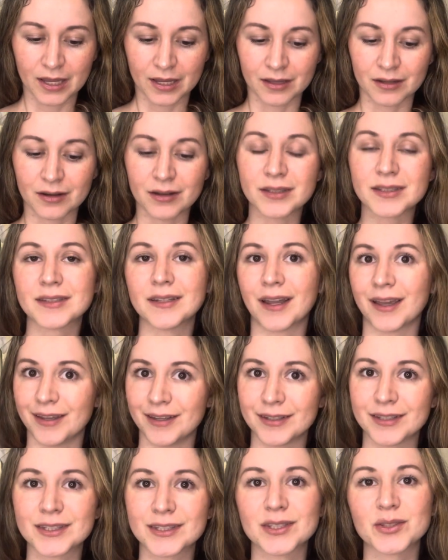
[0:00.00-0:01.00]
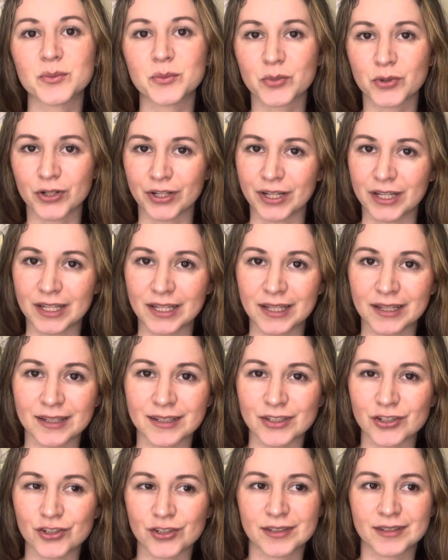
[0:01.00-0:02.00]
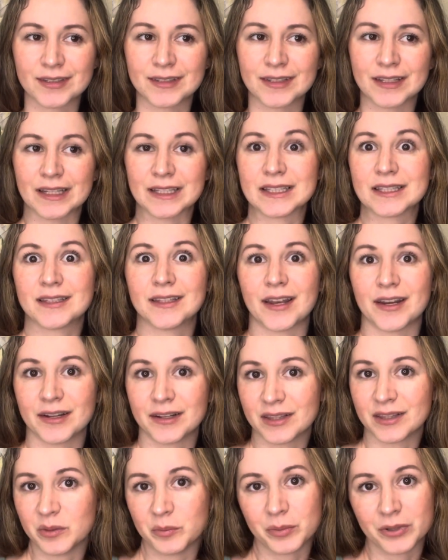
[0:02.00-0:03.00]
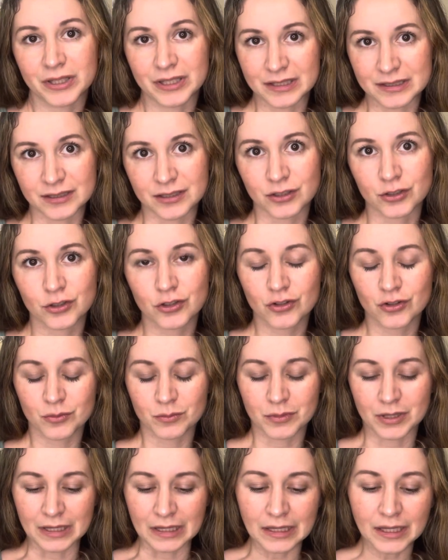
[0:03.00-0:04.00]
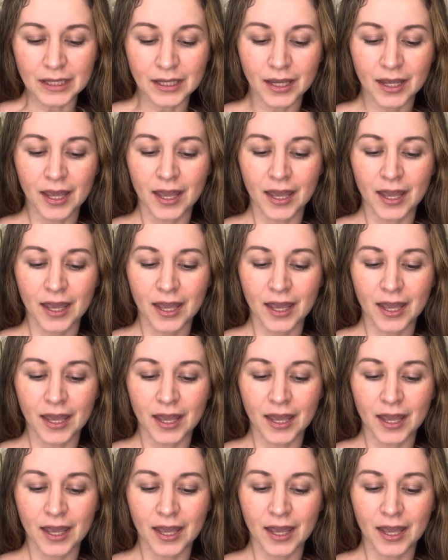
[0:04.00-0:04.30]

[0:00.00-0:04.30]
it is nice and pretty and just aesthetically pleasing to me.